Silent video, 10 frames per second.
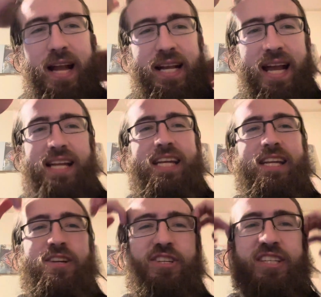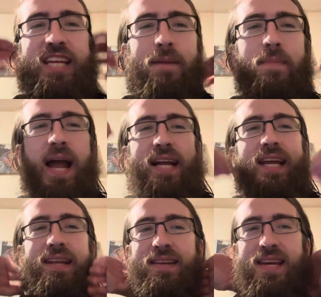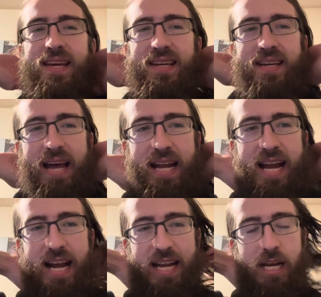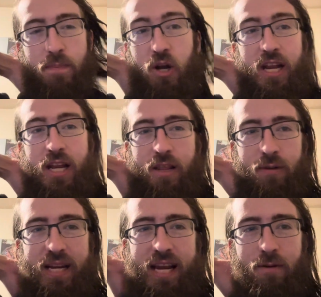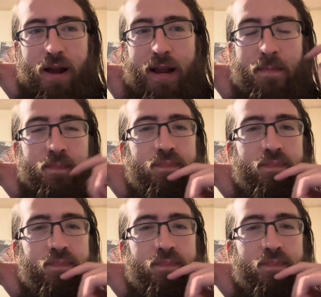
I kind of need to just kick back and I need to put it into 3D, right?